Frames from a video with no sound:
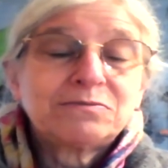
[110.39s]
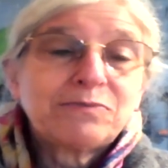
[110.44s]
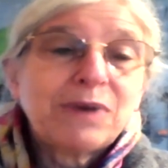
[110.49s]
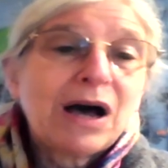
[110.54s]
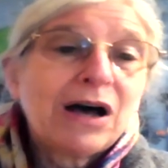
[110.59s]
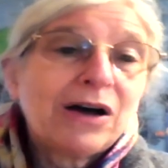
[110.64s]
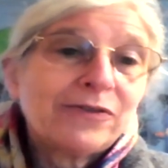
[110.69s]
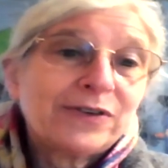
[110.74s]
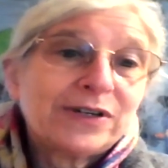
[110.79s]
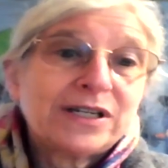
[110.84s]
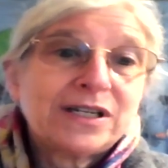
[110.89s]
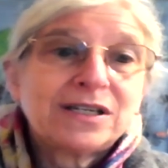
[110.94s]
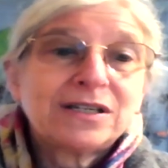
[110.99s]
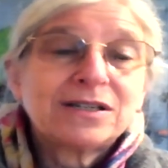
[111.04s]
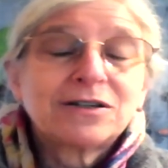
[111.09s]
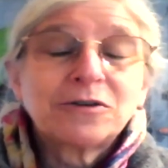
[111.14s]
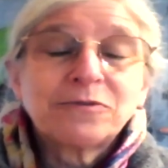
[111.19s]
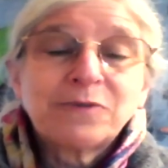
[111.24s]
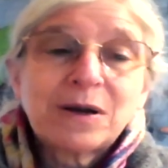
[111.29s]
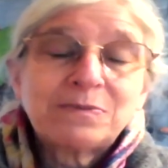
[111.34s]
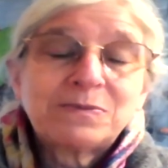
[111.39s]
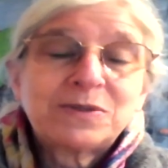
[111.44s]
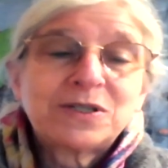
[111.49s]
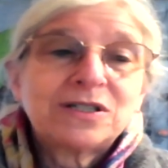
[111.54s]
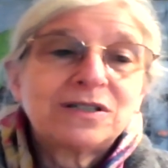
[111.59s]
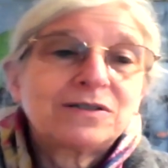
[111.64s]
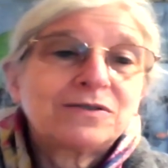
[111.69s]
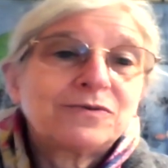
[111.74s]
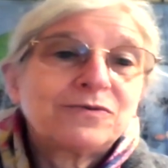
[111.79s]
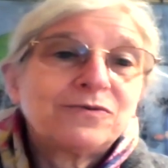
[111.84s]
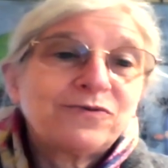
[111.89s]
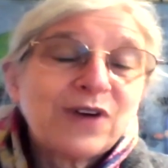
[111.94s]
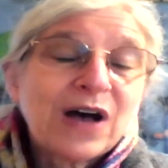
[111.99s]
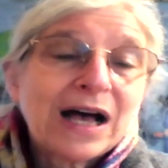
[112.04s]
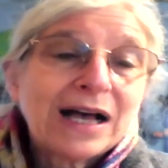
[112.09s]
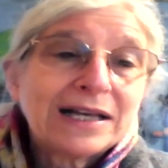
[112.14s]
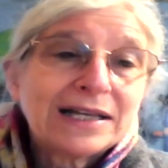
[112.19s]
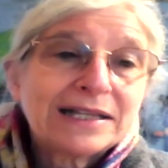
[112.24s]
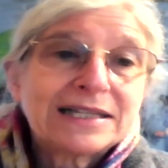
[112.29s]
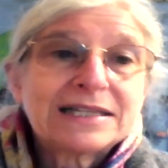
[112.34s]
poverty, corruption,
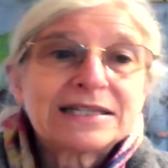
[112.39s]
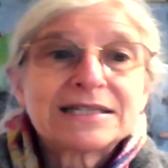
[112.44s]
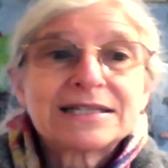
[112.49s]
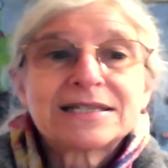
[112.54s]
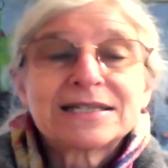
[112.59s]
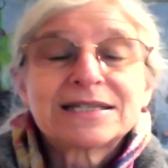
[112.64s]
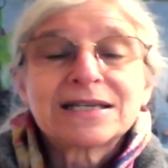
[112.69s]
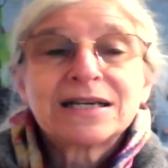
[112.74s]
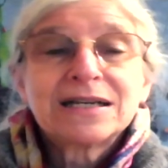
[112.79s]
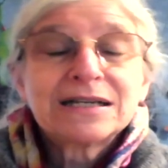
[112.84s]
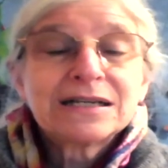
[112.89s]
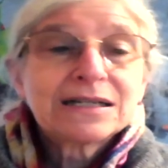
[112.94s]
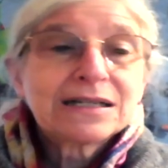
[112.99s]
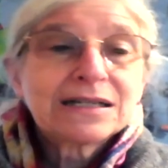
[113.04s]
violence,